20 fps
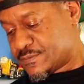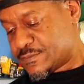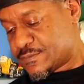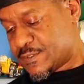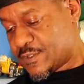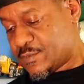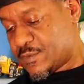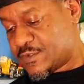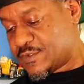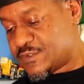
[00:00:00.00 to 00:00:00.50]

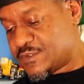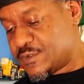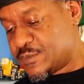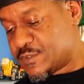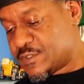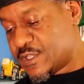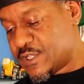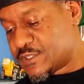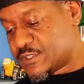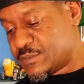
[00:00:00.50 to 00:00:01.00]
Can't wait to see
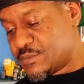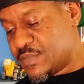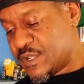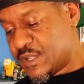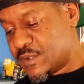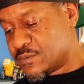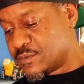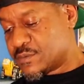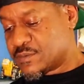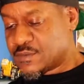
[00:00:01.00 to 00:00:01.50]
what that's
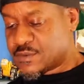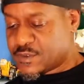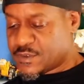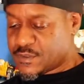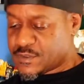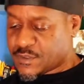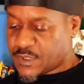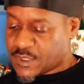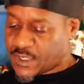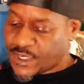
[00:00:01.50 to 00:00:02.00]
about.
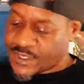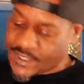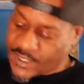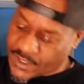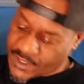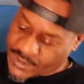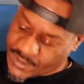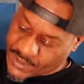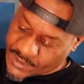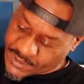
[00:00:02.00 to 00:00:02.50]
I like how
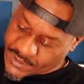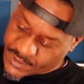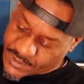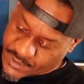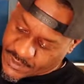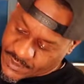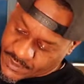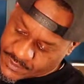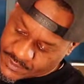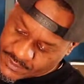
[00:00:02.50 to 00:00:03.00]
they got
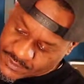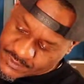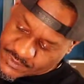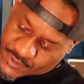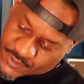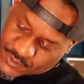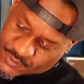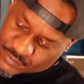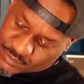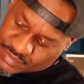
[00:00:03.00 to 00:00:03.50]
the
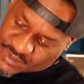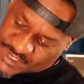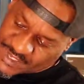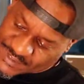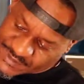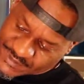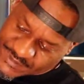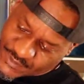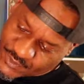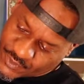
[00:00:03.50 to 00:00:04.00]
stone
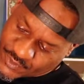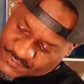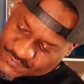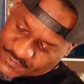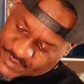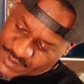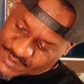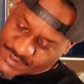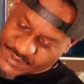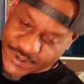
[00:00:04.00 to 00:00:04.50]
blasting off
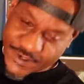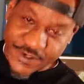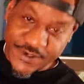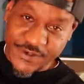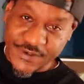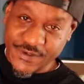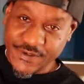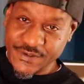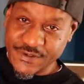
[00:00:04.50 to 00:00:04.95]
right there.